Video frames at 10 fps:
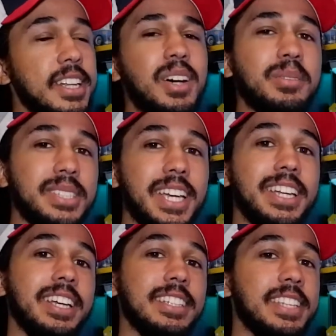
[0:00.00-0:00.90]
yeah, now I'm
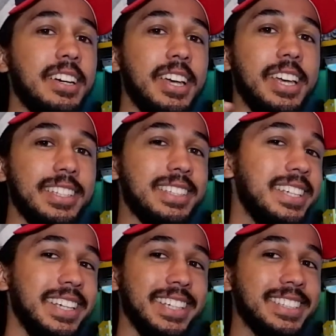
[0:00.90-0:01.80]
saying it,
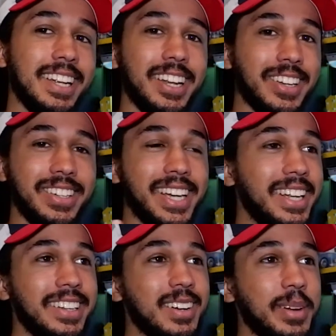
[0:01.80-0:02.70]
it sounded like a good
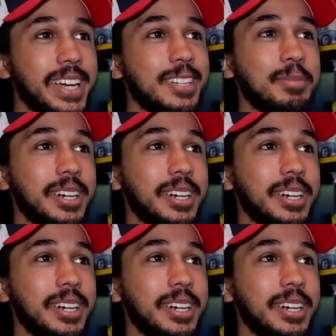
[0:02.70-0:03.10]
idea in my head,